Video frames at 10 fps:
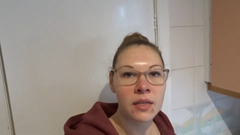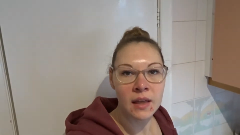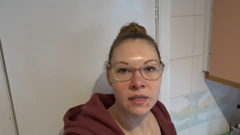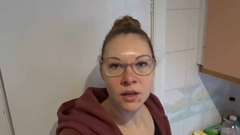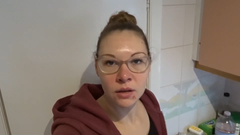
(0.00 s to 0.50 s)

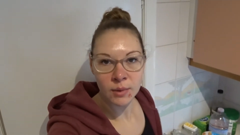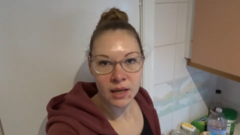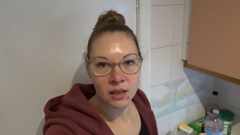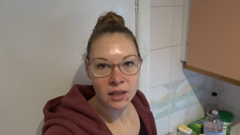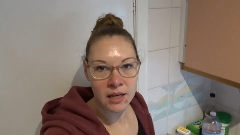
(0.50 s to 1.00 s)
Then the other
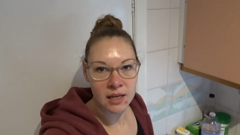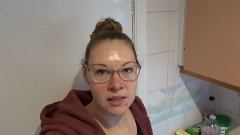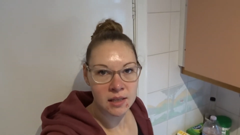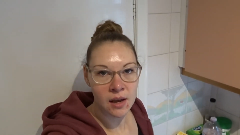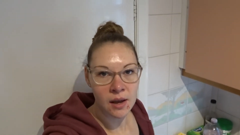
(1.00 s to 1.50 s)
meal
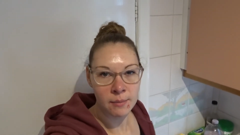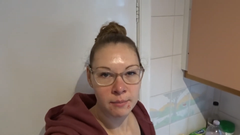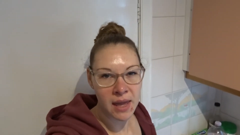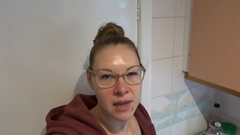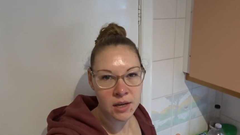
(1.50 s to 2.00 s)
is
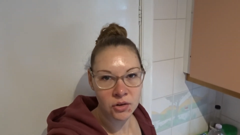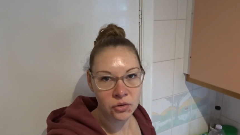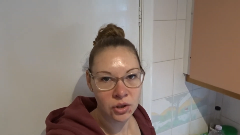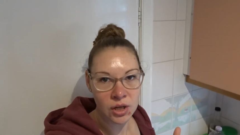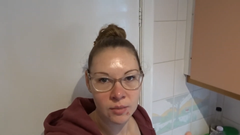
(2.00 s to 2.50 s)
bacon,
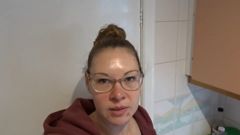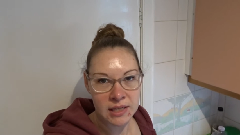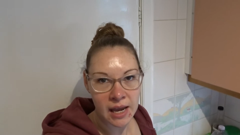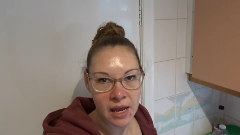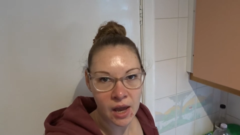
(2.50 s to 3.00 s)
onion,
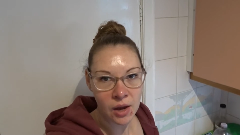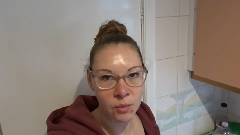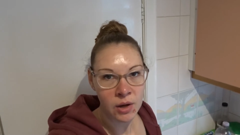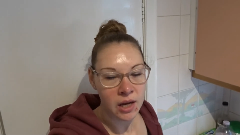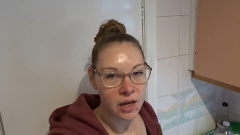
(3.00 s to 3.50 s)

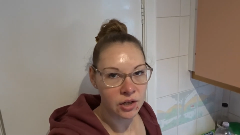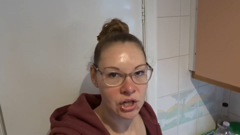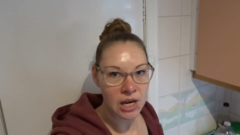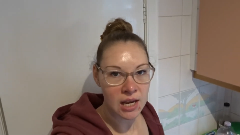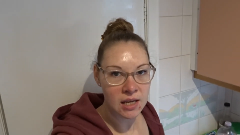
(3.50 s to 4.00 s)
potato and
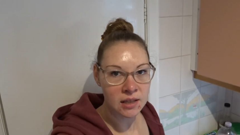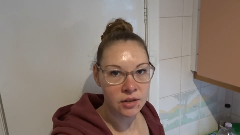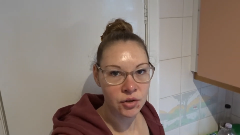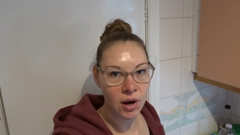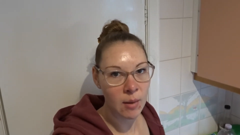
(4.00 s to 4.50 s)
cheese
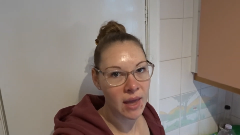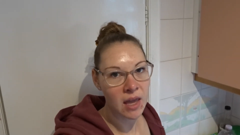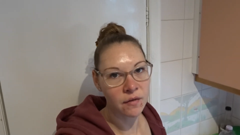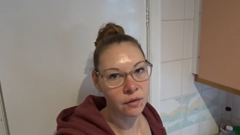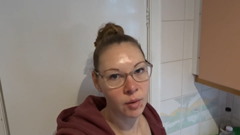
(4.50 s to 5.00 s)
tray
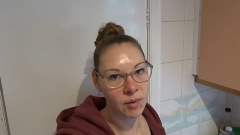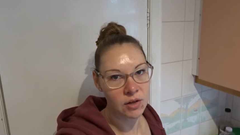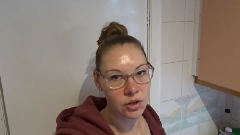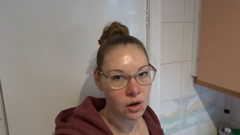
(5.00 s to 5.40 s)
bake from the Pinch of